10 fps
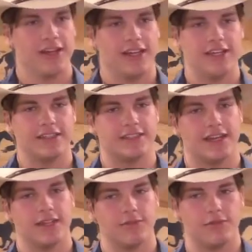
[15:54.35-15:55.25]
He
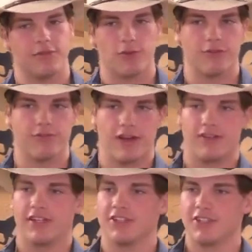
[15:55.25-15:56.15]
decided before the
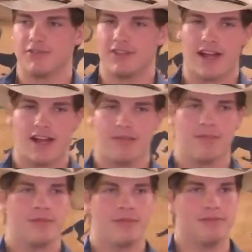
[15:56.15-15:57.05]
foundation of
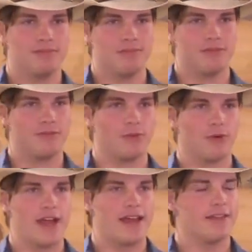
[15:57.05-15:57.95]
time,
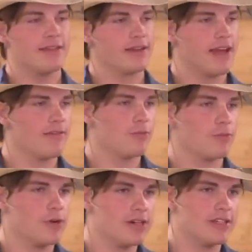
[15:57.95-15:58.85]
before anything ever
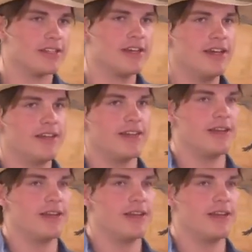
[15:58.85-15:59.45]
was, that he